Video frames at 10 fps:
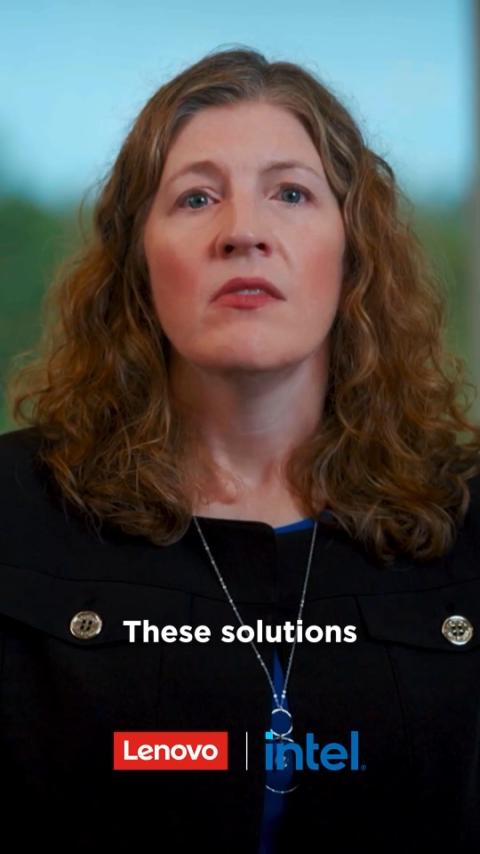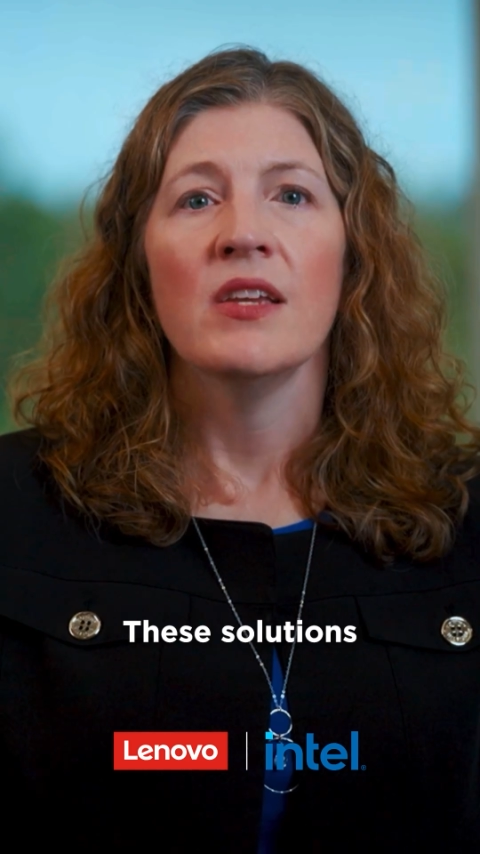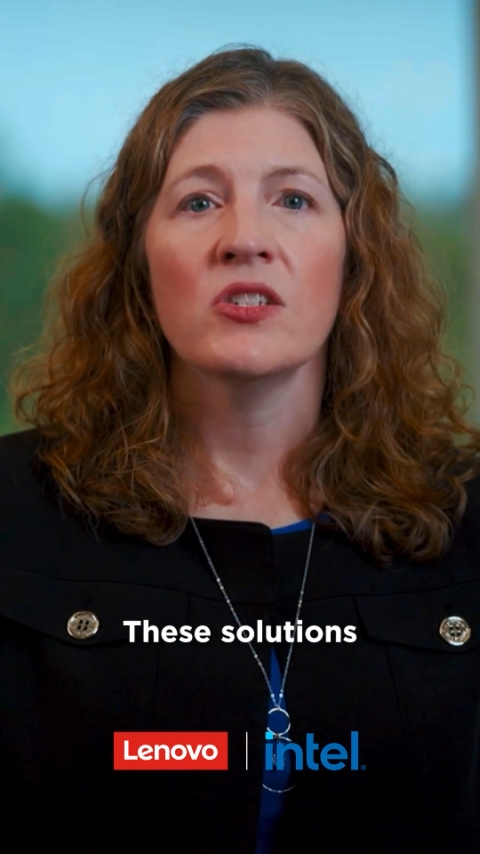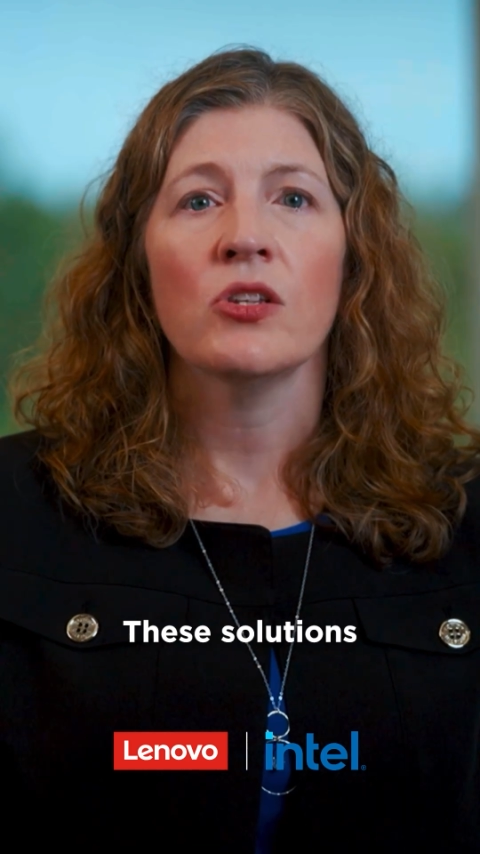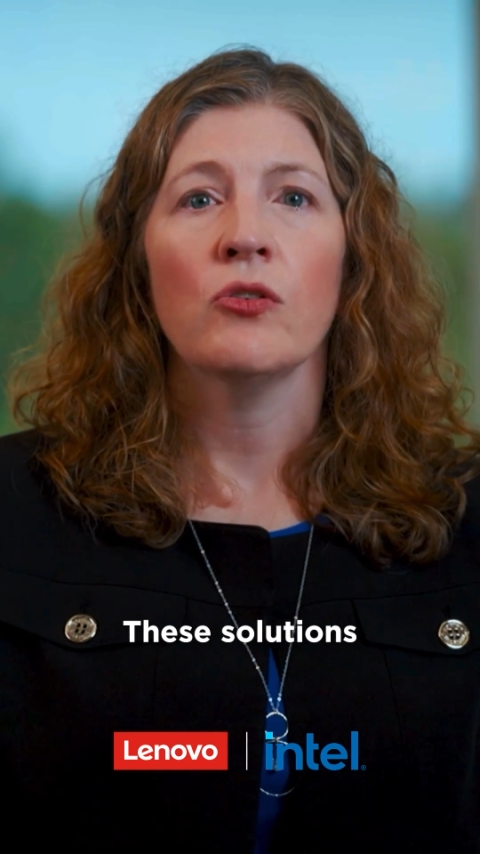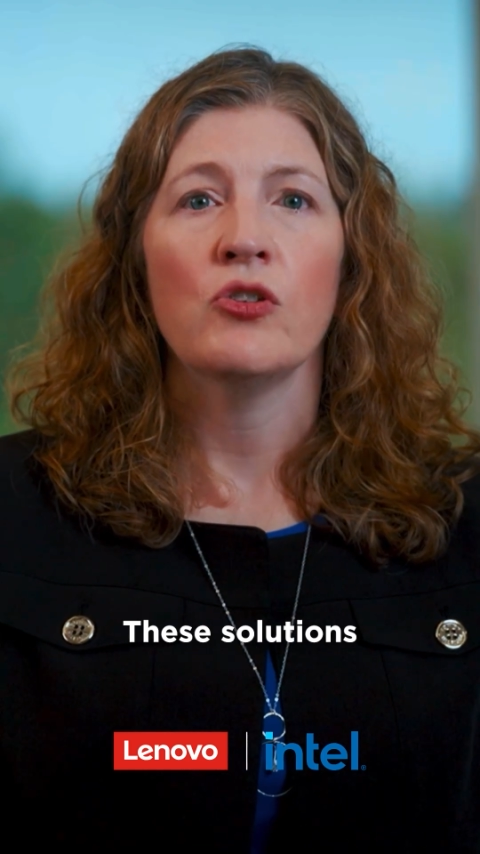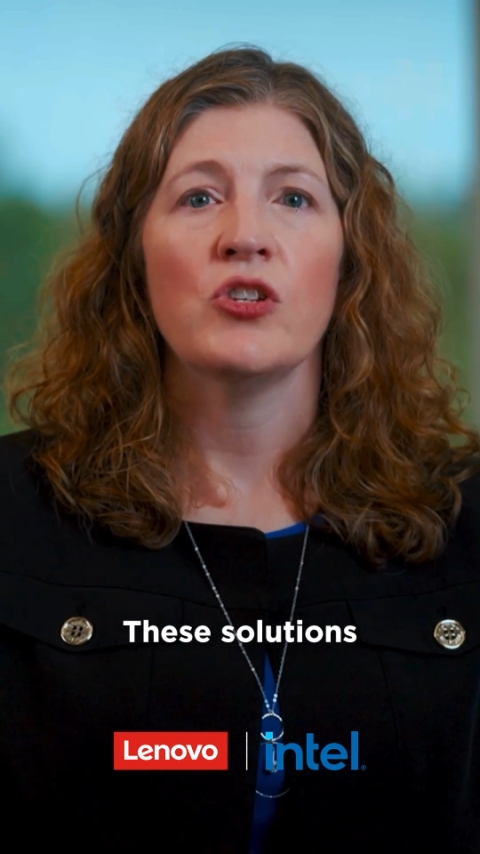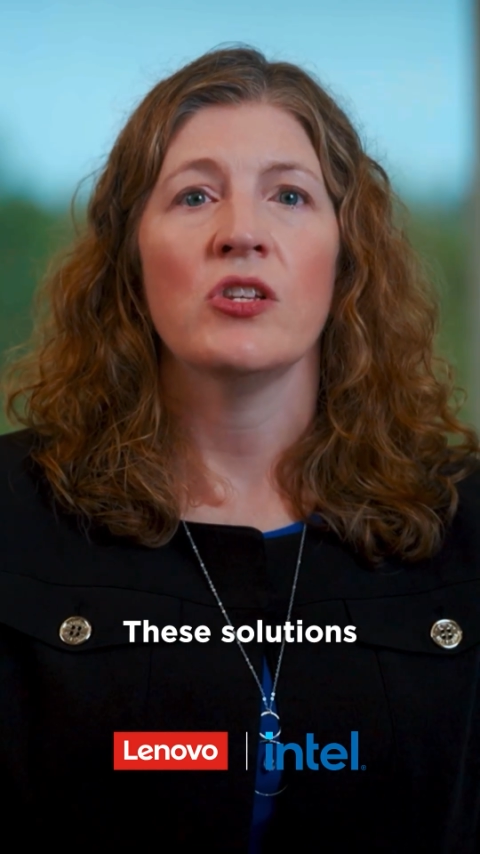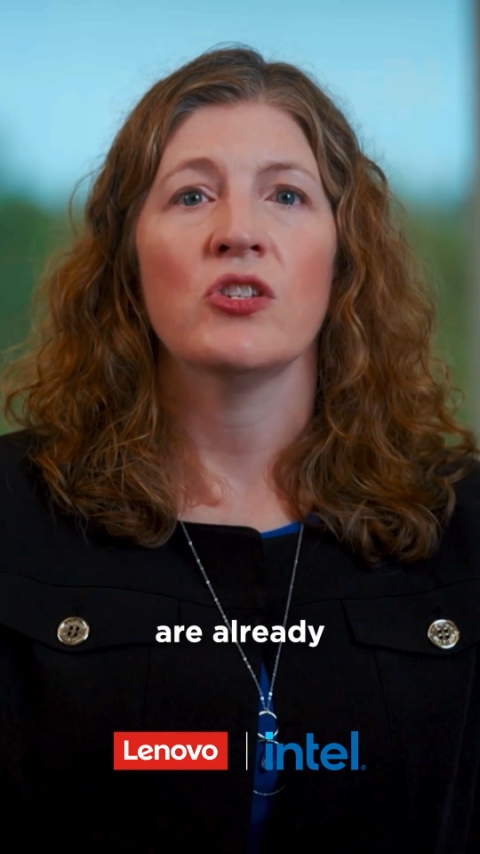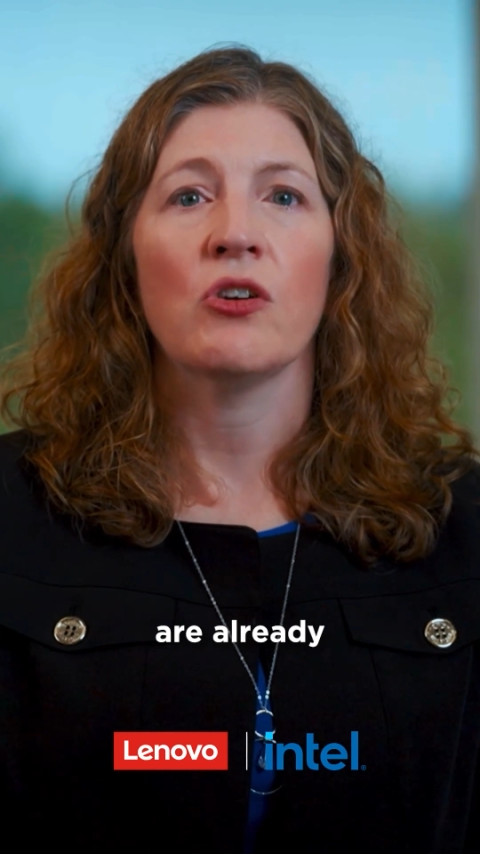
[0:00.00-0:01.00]
These
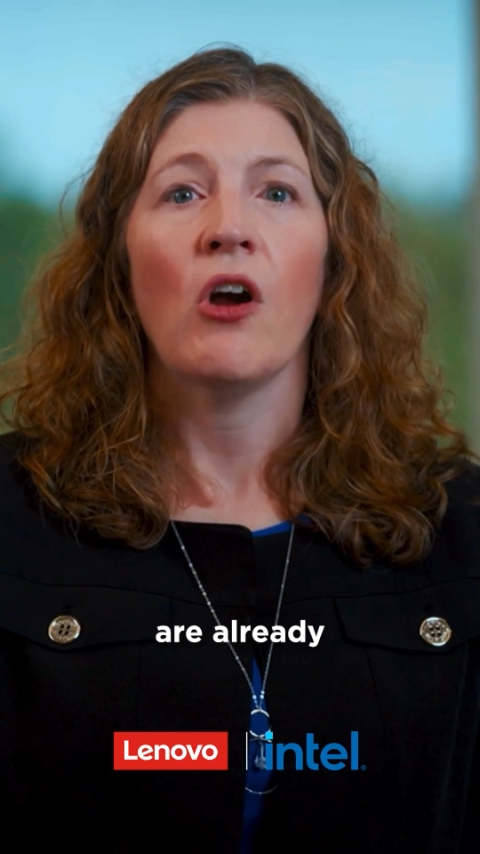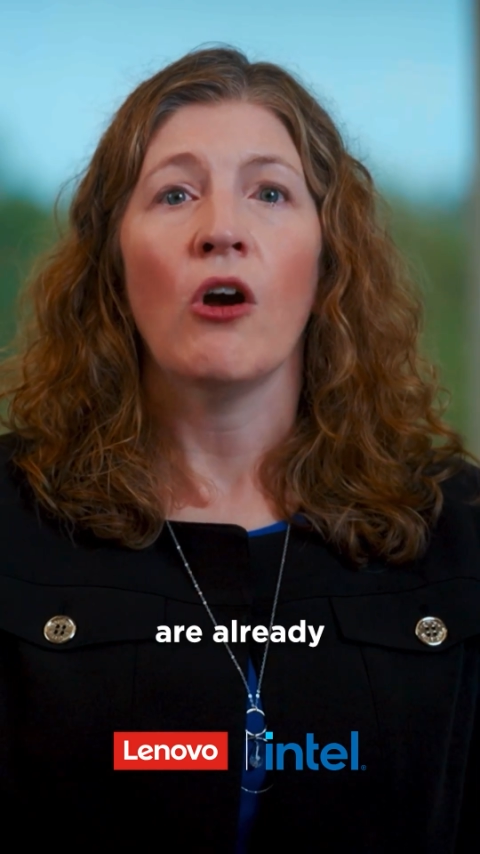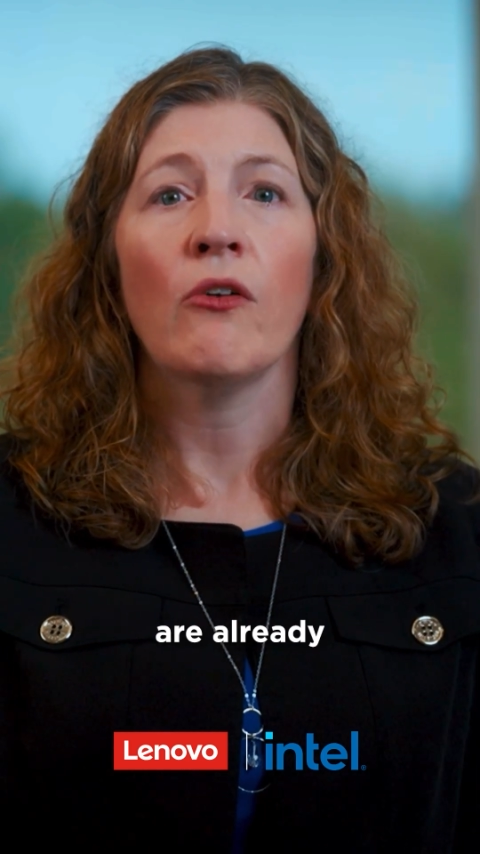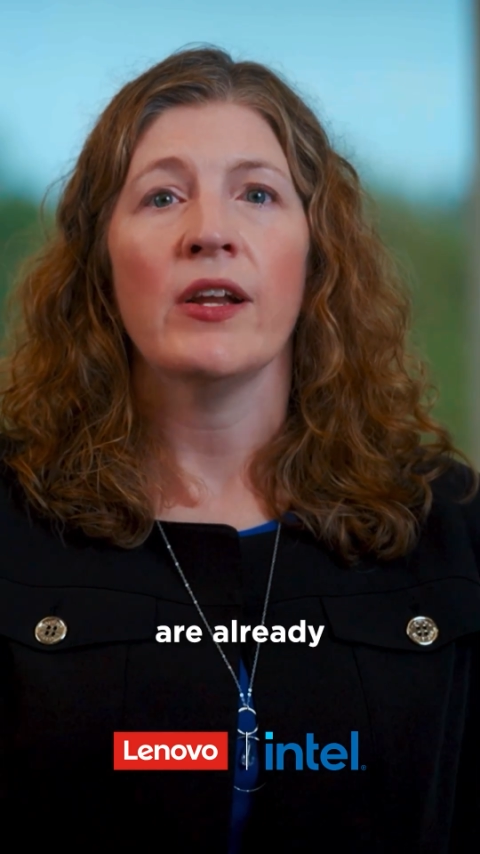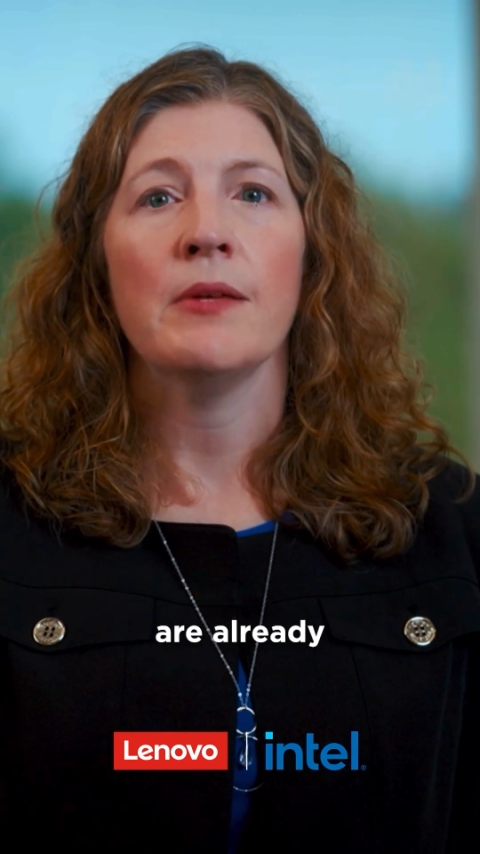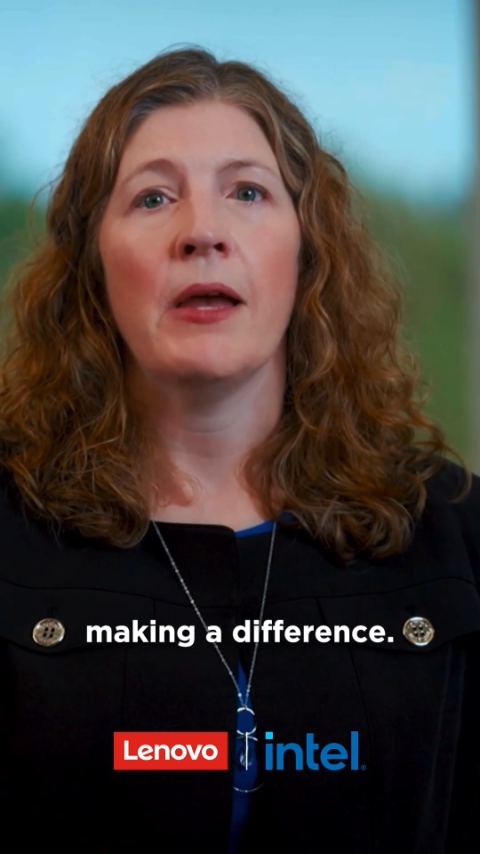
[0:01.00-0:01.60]
solutions are already